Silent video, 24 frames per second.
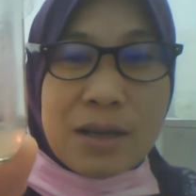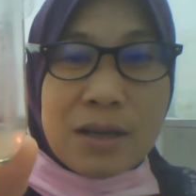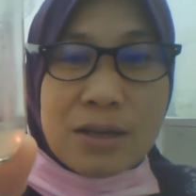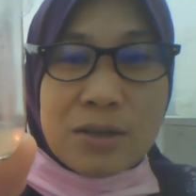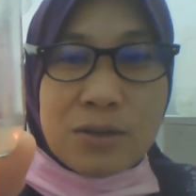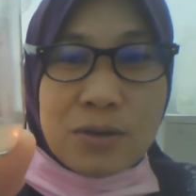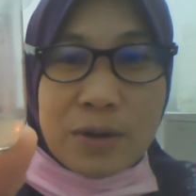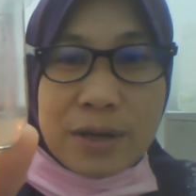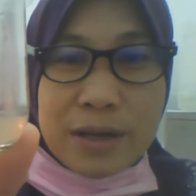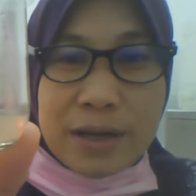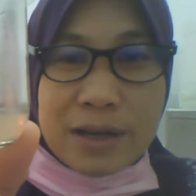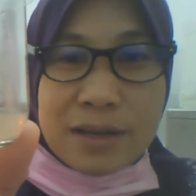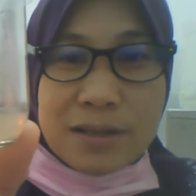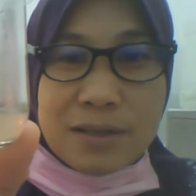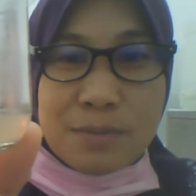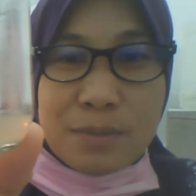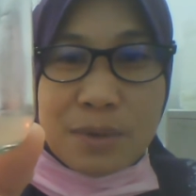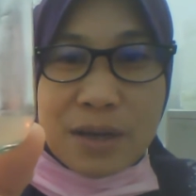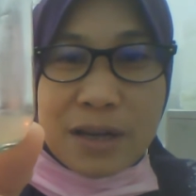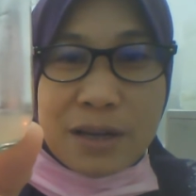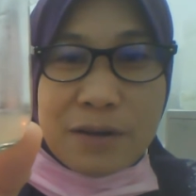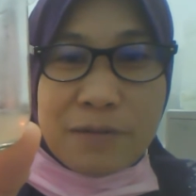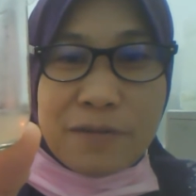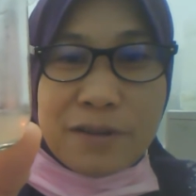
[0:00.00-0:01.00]
So I asked
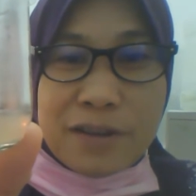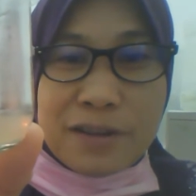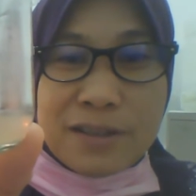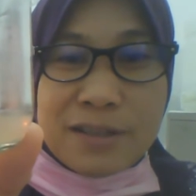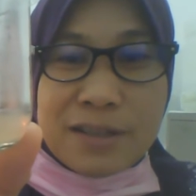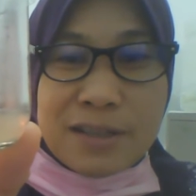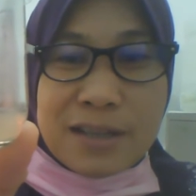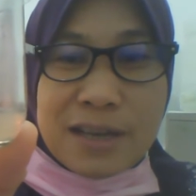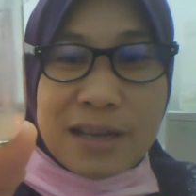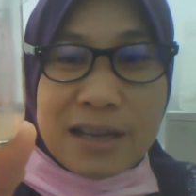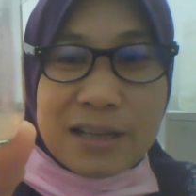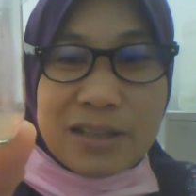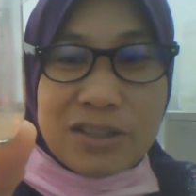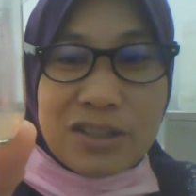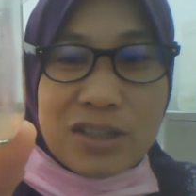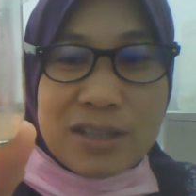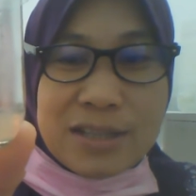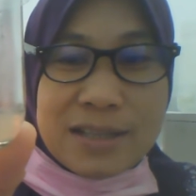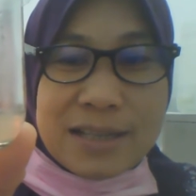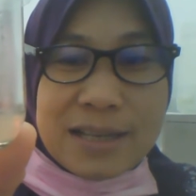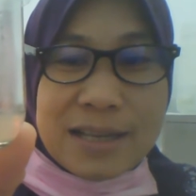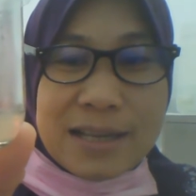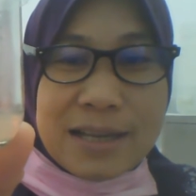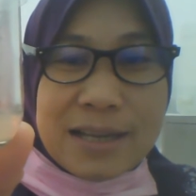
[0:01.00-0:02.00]
my advisor, and she
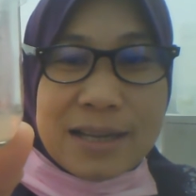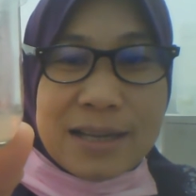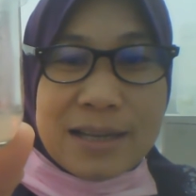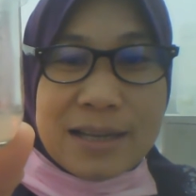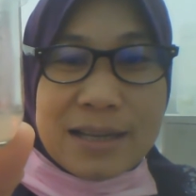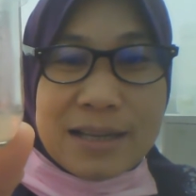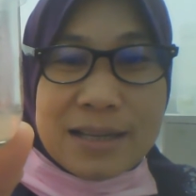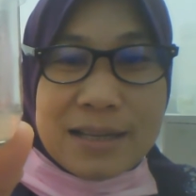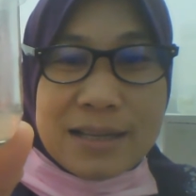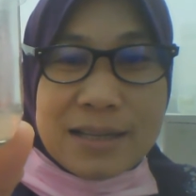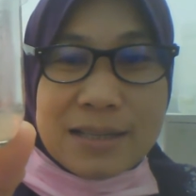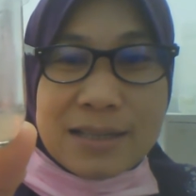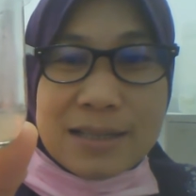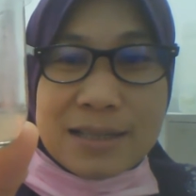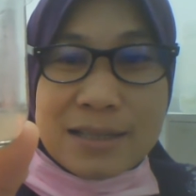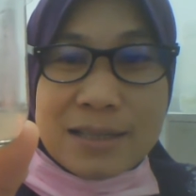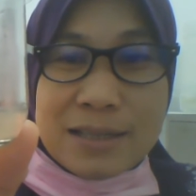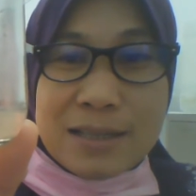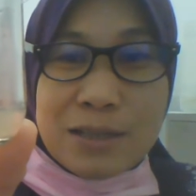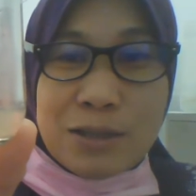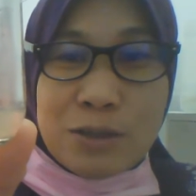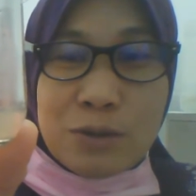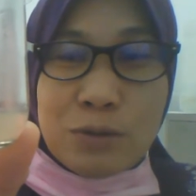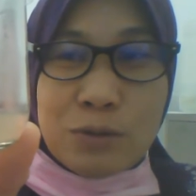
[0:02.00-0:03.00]
said that this is
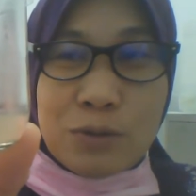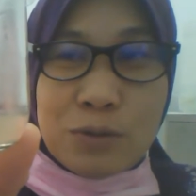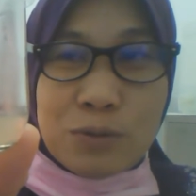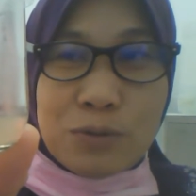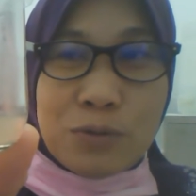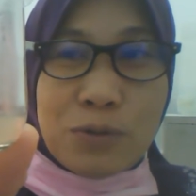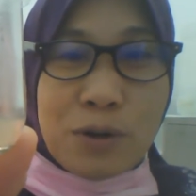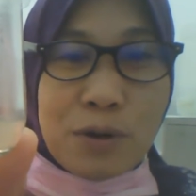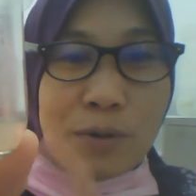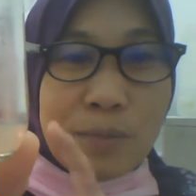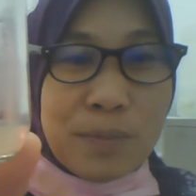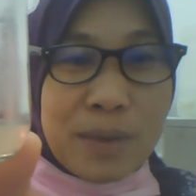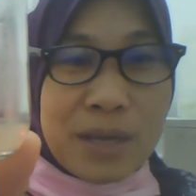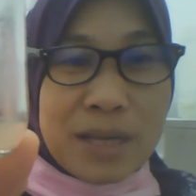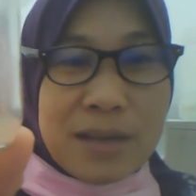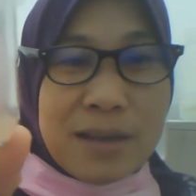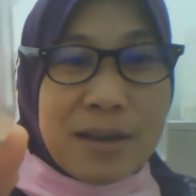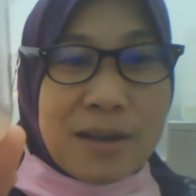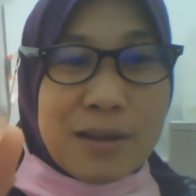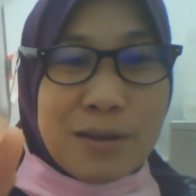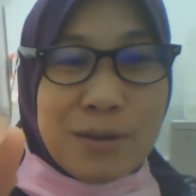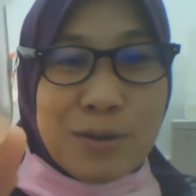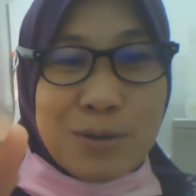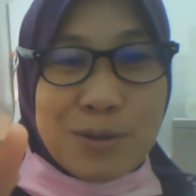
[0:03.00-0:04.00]
due to wrong
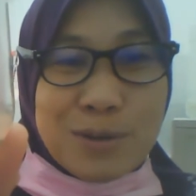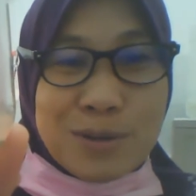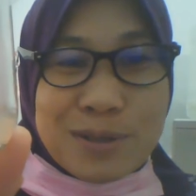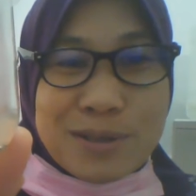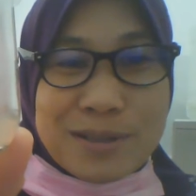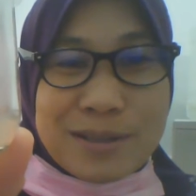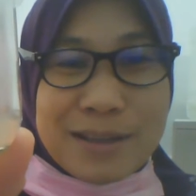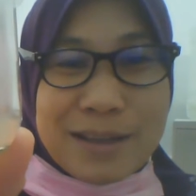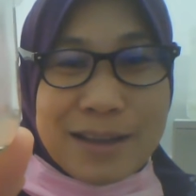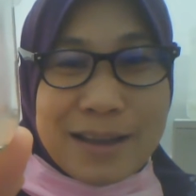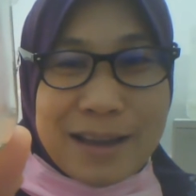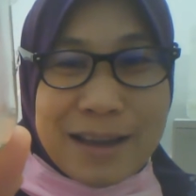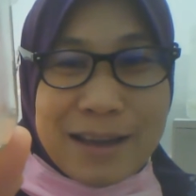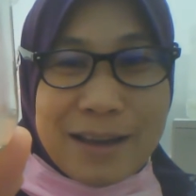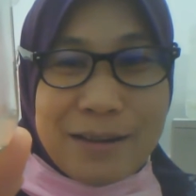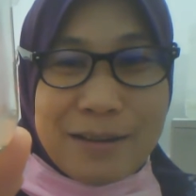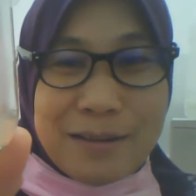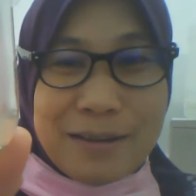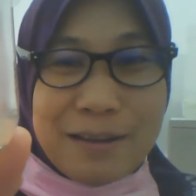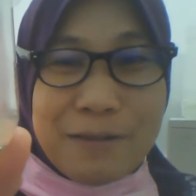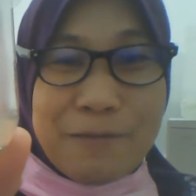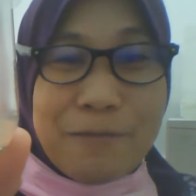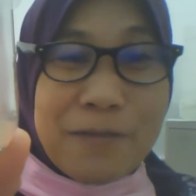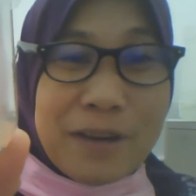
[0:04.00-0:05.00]
media use. And
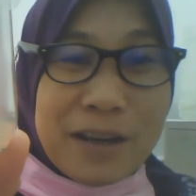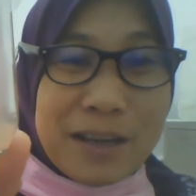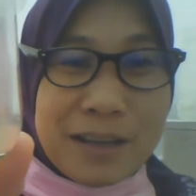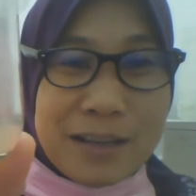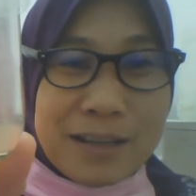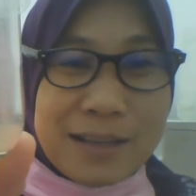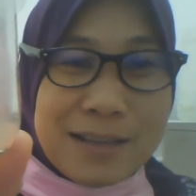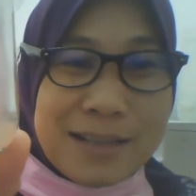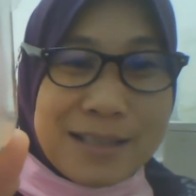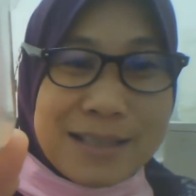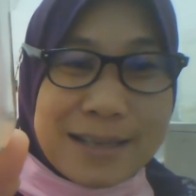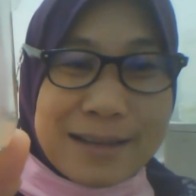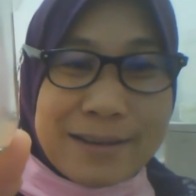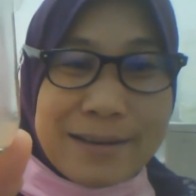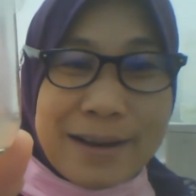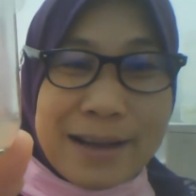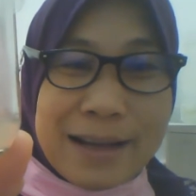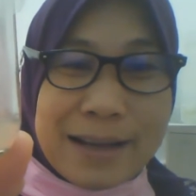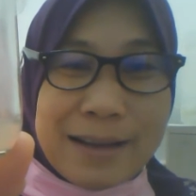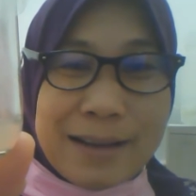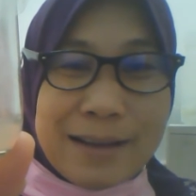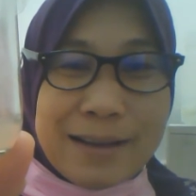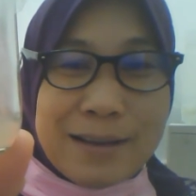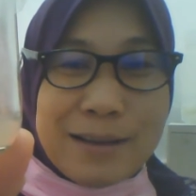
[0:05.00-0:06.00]
in fact, it is
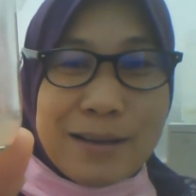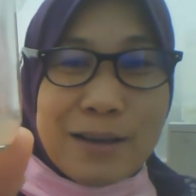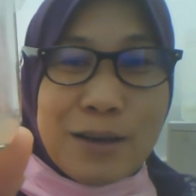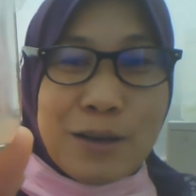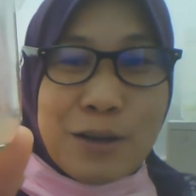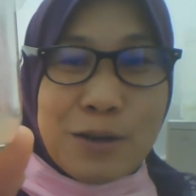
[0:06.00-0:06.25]
correct lah.